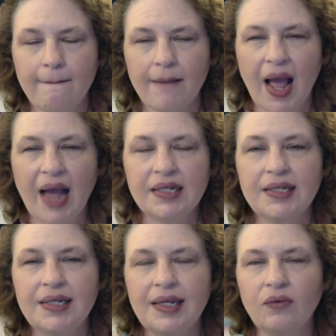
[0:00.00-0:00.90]
I
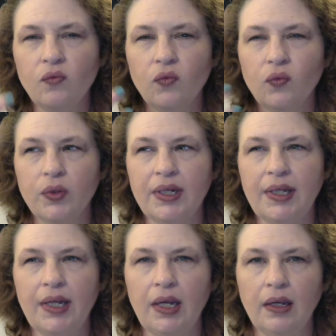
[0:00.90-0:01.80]
didn't
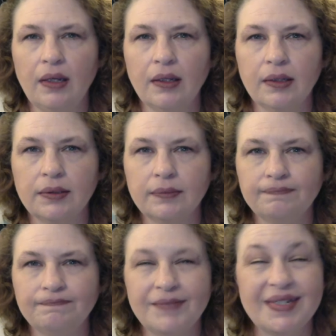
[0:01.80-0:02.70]
really
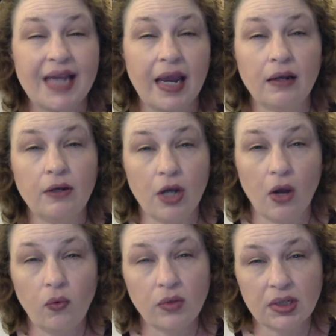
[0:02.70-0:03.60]
take
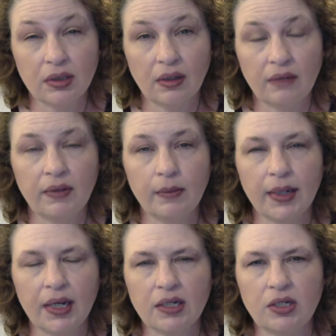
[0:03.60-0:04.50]
note of them, I
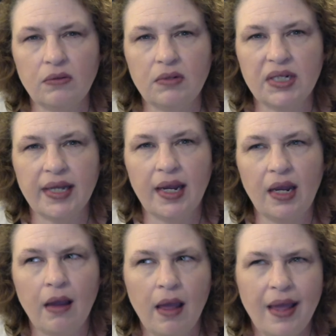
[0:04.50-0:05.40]
guess you'd say,
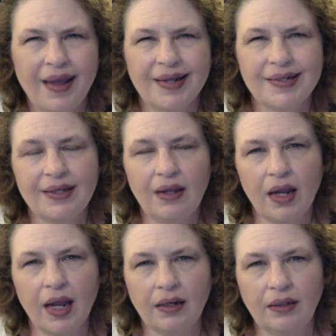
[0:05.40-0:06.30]
until I
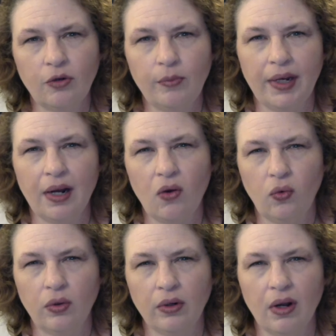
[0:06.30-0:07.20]
got a little bit
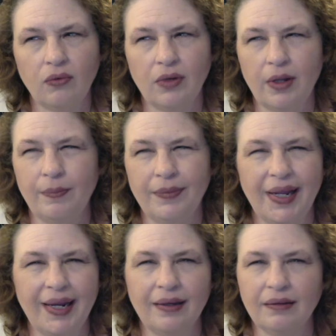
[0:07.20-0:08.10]
older, on up
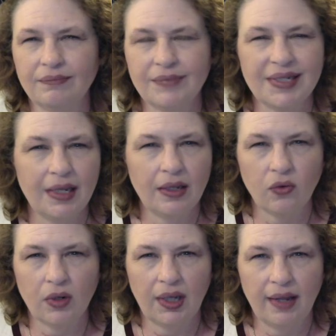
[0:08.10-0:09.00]
like ten
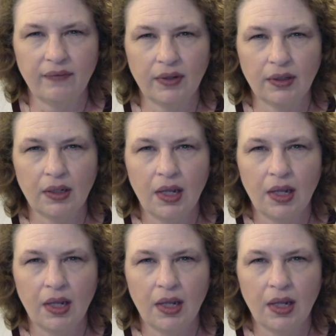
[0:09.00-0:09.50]
or eleven.